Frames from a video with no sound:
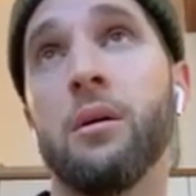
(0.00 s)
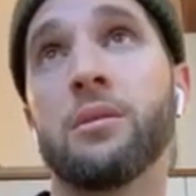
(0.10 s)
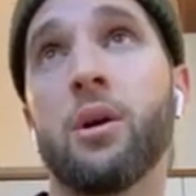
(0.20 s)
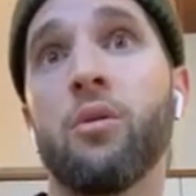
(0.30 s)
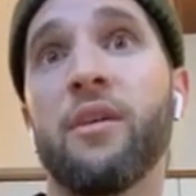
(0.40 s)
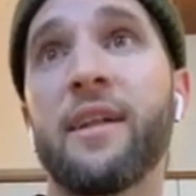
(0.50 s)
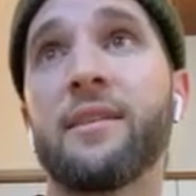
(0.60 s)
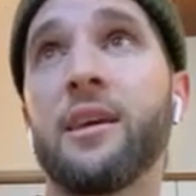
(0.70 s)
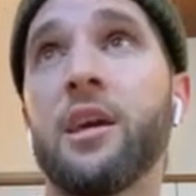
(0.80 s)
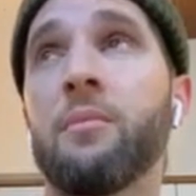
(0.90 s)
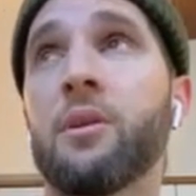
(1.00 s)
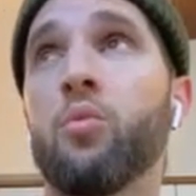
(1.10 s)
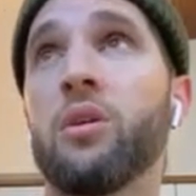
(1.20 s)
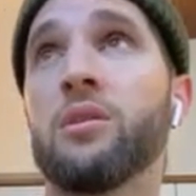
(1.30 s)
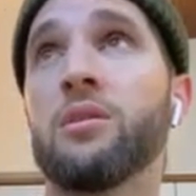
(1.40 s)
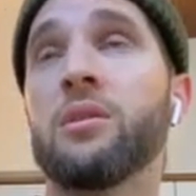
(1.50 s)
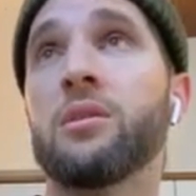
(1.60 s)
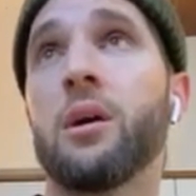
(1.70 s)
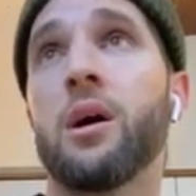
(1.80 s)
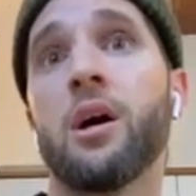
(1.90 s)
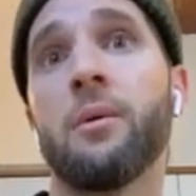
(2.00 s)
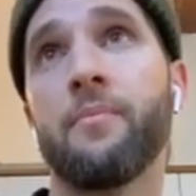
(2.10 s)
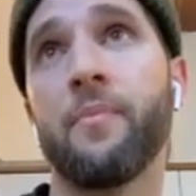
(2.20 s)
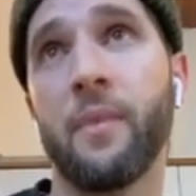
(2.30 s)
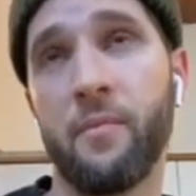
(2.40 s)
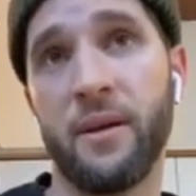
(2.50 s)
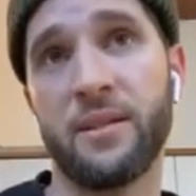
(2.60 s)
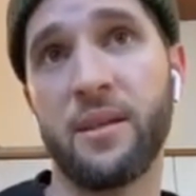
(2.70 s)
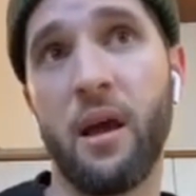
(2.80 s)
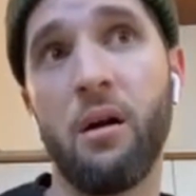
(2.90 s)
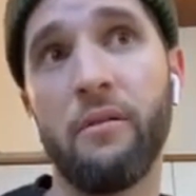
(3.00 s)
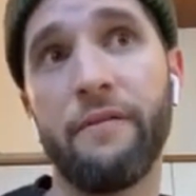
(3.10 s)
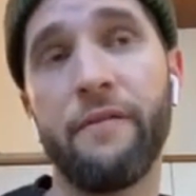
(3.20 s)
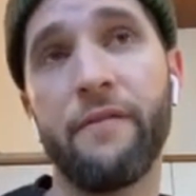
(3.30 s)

So that team, it was myself,